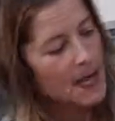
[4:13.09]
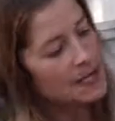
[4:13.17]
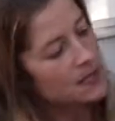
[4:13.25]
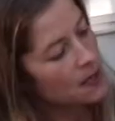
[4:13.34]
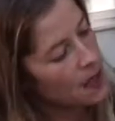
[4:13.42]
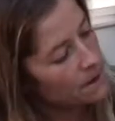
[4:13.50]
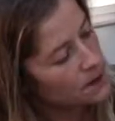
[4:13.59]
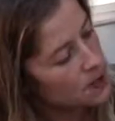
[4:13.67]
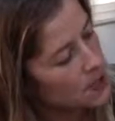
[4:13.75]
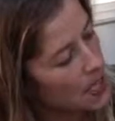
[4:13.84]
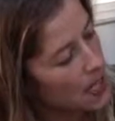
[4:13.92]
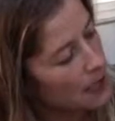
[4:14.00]
is a cover
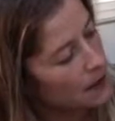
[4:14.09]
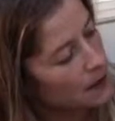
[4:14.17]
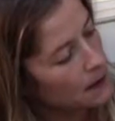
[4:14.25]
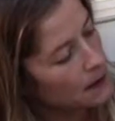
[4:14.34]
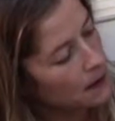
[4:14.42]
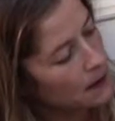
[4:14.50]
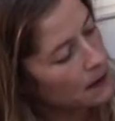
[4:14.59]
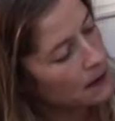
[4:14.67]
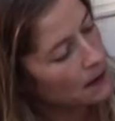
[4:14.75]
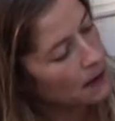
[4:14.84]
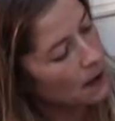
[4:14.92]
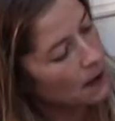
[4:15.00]
stain.
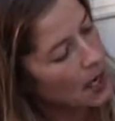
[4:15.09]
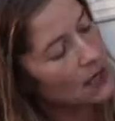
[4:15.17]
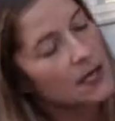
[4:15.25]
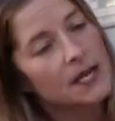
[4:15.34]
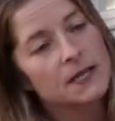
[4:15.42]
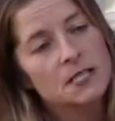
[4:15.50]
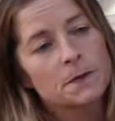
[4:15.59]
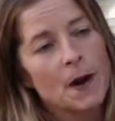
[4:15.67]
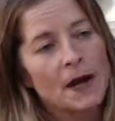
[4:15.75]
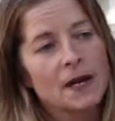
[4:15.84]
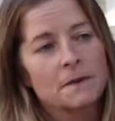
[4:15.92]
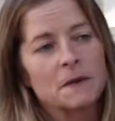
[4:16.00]
I like this
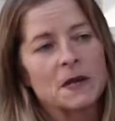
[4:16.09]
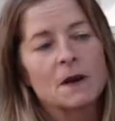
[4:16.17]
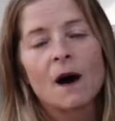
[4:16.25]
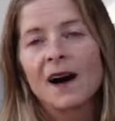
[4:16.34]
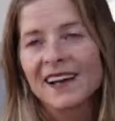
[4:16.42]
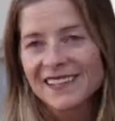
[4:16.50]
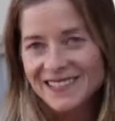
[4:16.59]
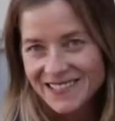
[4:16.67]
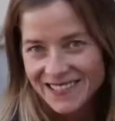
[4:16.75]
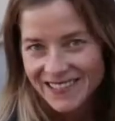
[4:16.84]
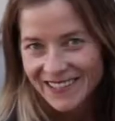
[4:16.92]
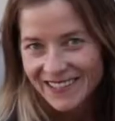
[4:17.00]
product because
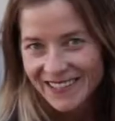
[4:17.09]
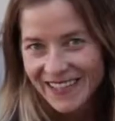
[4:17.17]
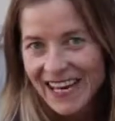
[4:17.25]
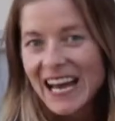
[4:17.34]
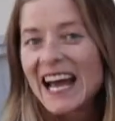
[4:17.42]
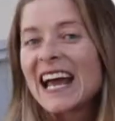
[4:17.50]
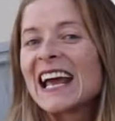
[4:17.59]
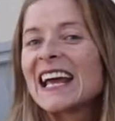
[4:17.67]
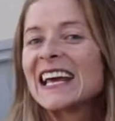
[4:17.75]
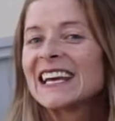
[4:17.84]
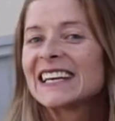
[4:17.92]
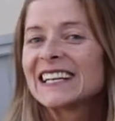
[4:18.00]

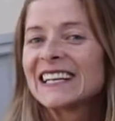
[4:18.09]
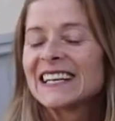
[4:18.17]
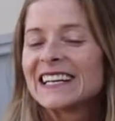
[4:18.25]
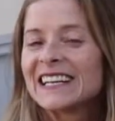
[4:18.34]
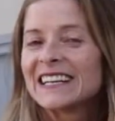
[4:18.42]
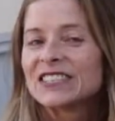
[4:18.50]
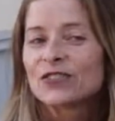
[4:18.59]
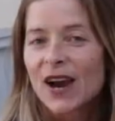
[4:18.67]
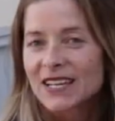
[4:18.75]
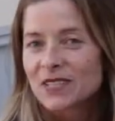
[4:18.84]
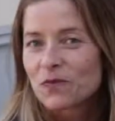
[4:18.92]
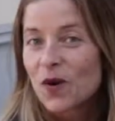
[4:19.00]
it
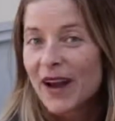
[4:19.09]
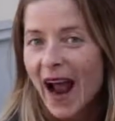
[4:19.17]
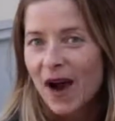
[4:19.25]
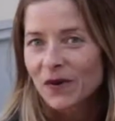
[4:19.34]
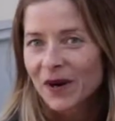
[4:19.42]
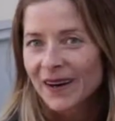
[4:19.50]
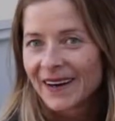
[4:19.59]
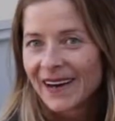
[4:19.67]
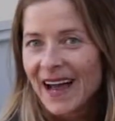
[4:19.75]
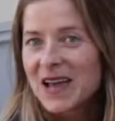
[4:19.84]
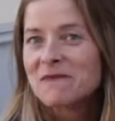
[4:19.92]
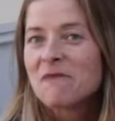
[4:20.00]
dries in one hour.
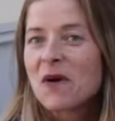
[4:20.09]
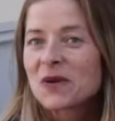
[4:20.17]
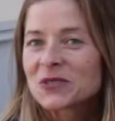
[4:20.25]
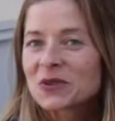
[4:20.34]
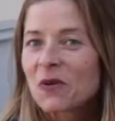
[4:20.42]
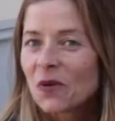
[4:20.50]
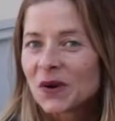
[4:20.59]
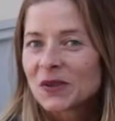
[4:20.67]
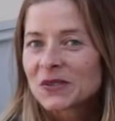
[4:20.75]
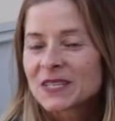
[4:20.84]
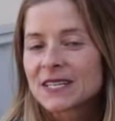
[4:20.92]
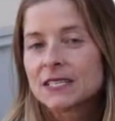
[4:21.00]
And most
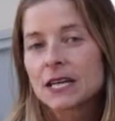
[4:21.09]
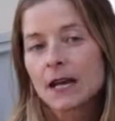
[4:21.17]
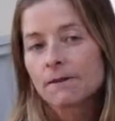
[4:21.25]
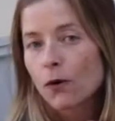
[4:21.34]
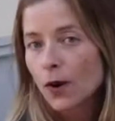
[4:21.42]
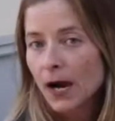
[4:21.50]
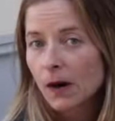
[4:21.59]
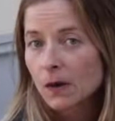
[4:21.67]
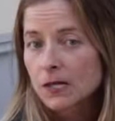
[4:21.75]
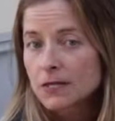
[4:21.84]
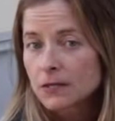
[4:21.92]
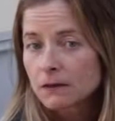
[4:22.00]
oils can take four
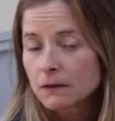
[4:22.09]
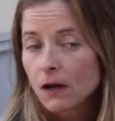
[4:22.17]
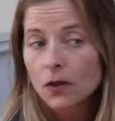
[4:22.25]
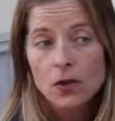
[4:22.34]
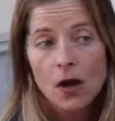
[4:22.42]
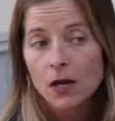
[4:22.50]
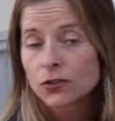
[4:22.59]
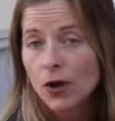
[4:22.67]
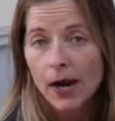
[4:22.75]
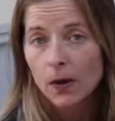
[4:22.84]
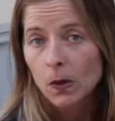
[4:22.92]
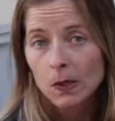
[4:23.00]
hours. A long
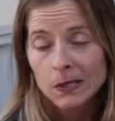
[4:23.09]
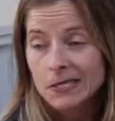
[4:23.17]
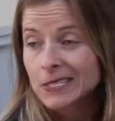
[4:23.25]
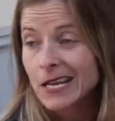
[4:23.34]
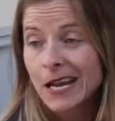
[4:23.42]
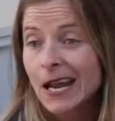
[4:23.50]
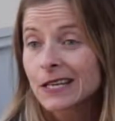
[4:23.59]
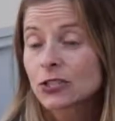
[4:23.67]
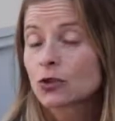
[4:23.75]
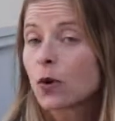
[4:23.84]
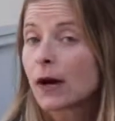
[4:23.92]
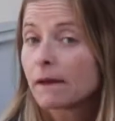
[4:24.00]
dry oil can take eight
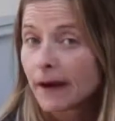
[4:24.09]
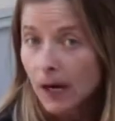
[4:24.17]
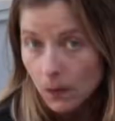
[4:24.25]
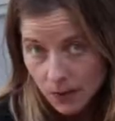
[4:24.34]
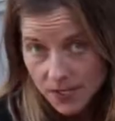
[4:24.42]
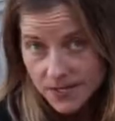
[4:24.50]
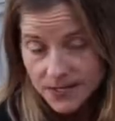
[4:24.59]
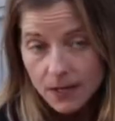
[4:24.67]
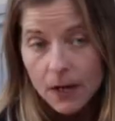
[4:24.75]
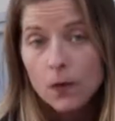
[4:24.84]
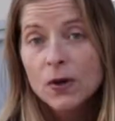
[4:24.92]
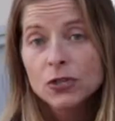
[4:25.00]
to 12 hours.
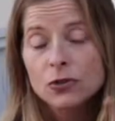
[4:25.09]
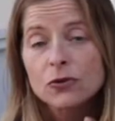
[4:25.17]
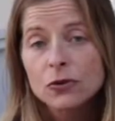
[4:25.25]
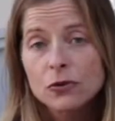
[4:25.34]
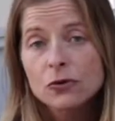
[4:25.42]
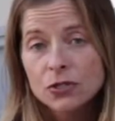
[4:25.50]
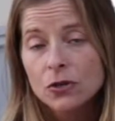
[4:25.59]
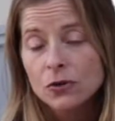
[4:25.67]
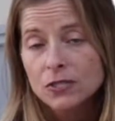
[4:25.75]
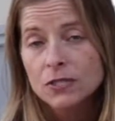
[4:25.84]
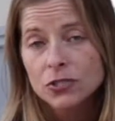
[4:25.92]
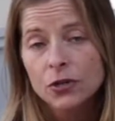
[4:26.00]
And we do use
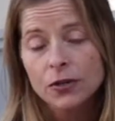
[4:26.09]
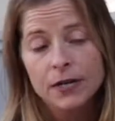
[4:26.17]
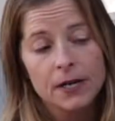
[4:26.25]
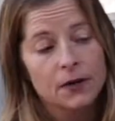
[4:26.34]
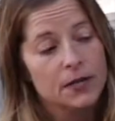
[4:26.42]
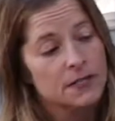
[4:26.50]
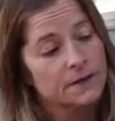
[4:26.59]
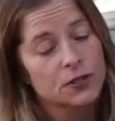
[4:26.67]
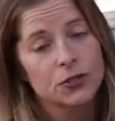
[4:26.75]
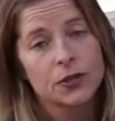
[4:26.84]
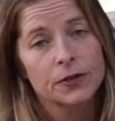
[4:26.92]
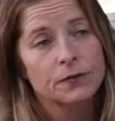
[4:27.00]
those in certain areas for
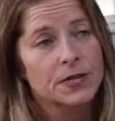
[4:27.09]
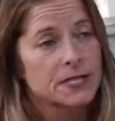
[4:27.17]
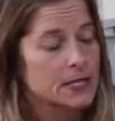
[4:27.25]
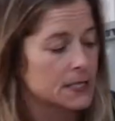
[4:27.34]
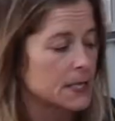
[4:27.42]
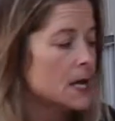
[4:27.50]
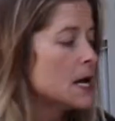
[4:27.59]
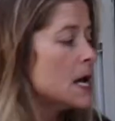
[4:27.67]
certain reasons.